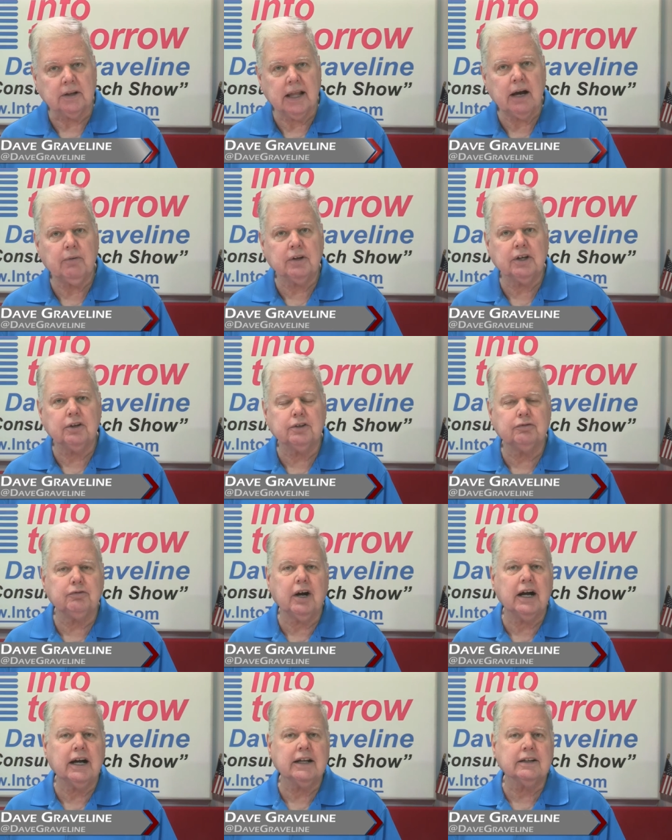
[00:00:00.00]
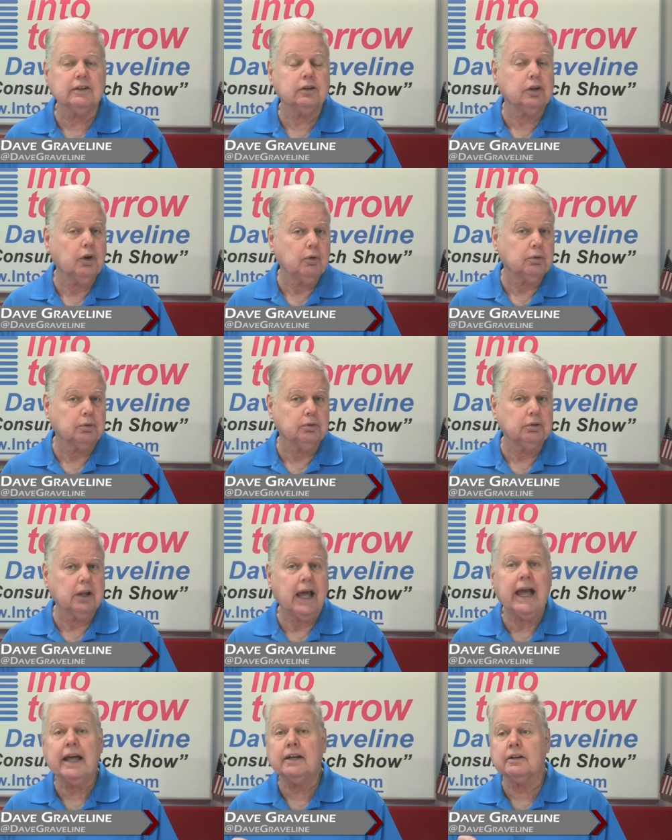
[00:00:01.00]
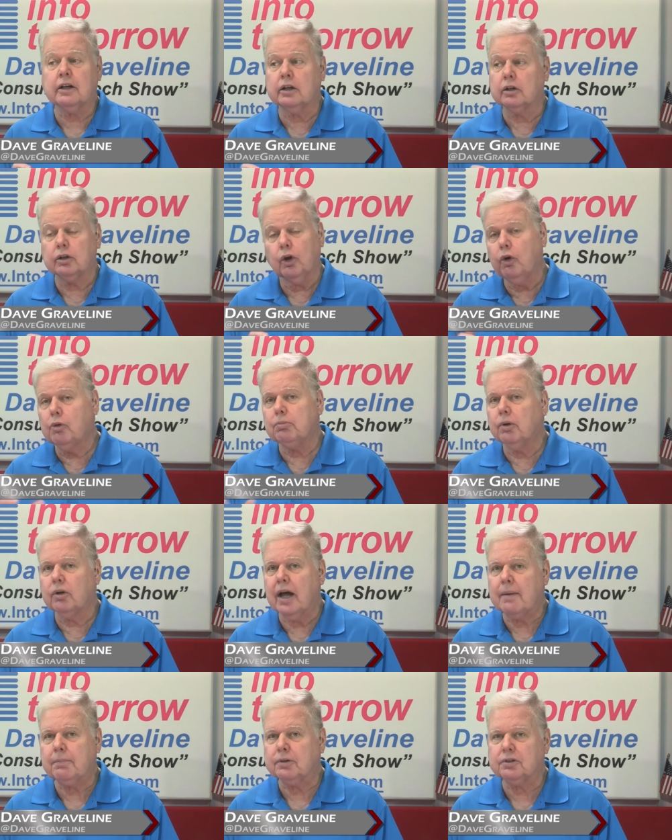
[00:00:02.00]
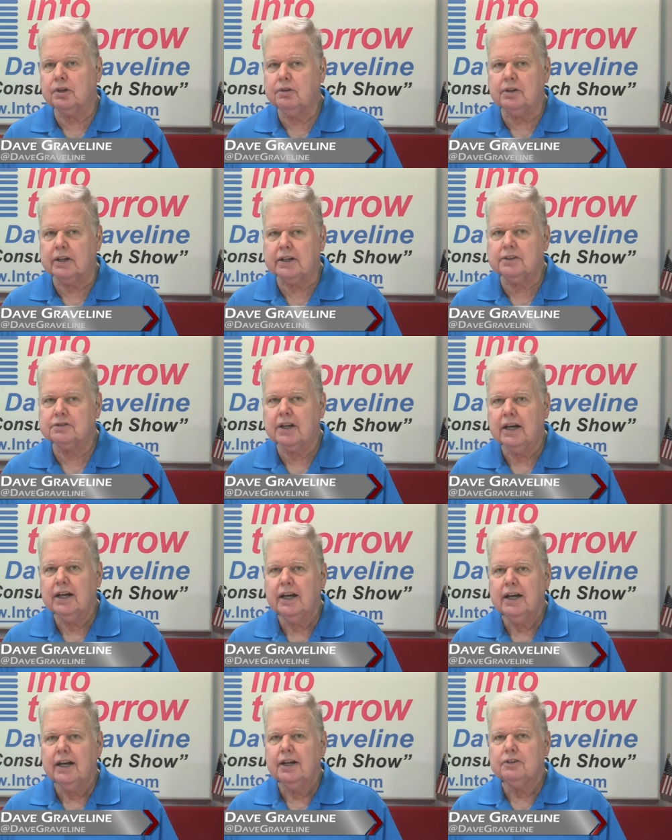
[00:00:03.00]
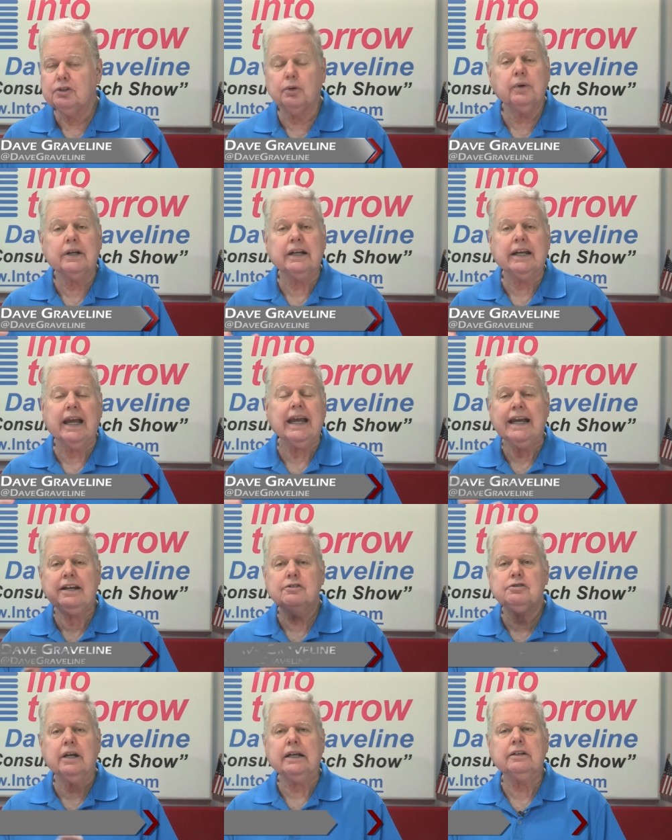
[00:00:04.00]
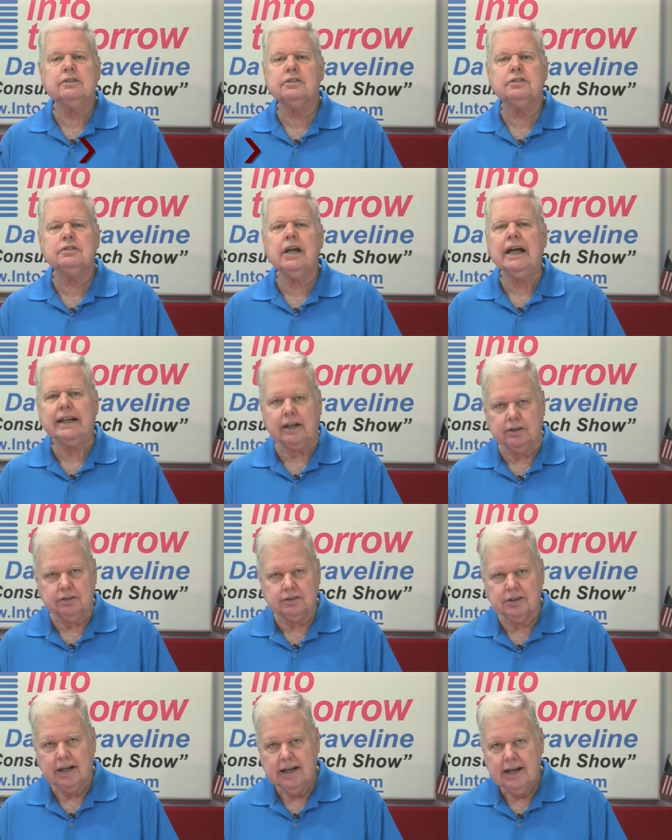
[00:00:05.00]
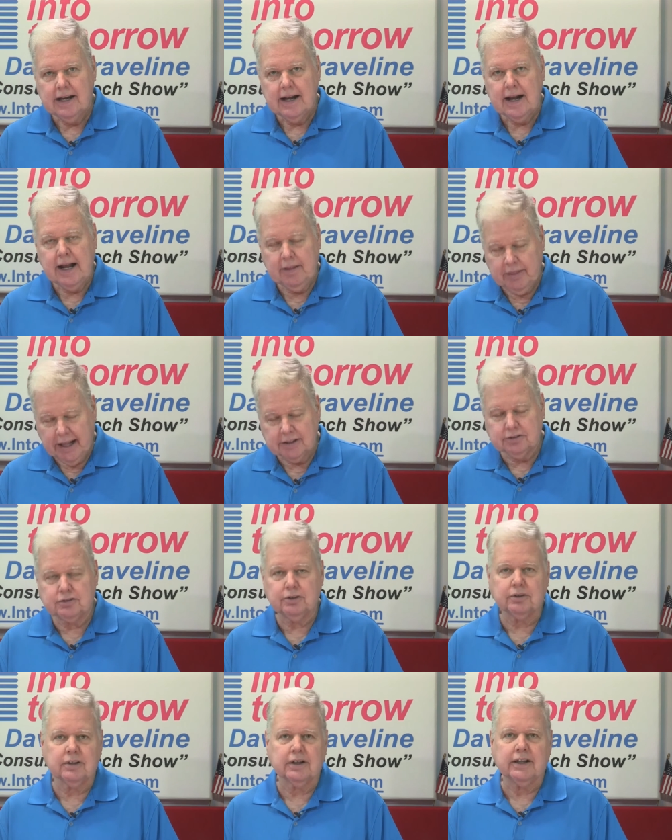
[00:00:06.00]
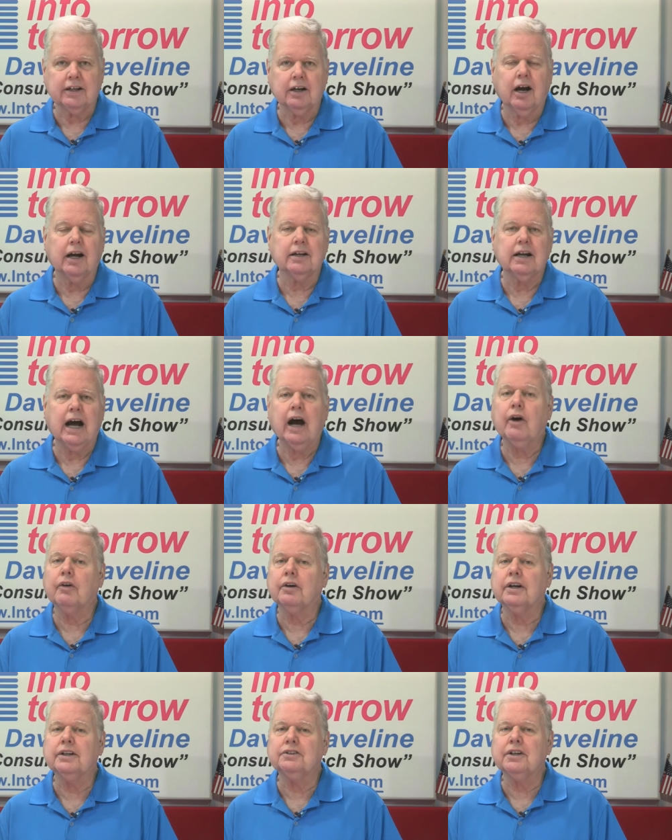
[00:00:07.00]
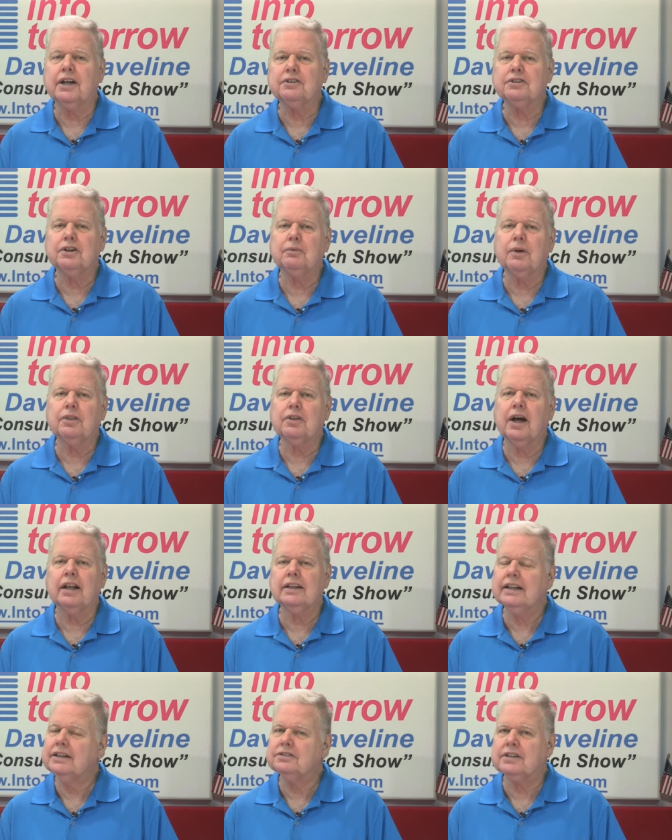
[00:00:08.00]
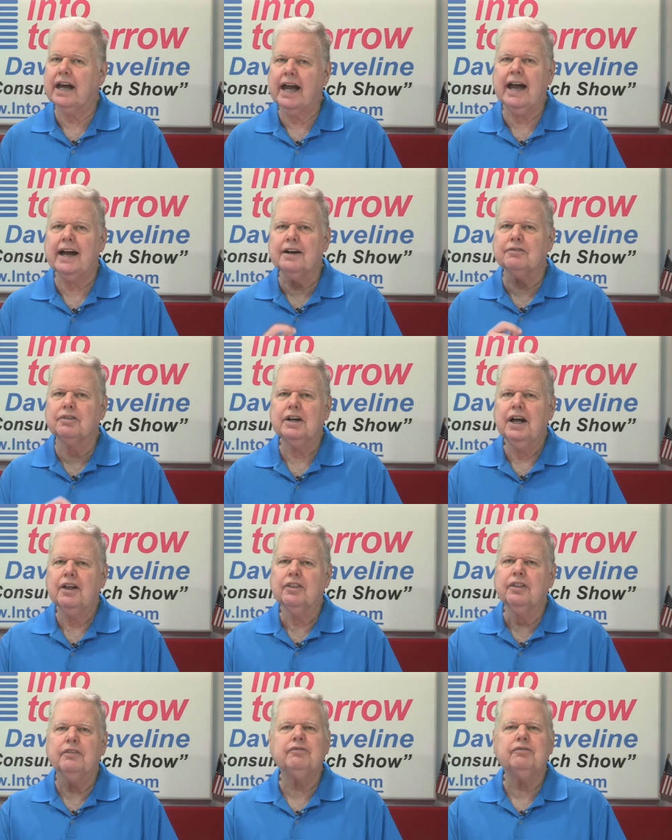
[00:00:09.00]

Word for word: allowing you to find local and global opportunities to engage in science. And that certainly got our attention. We thought, let's have the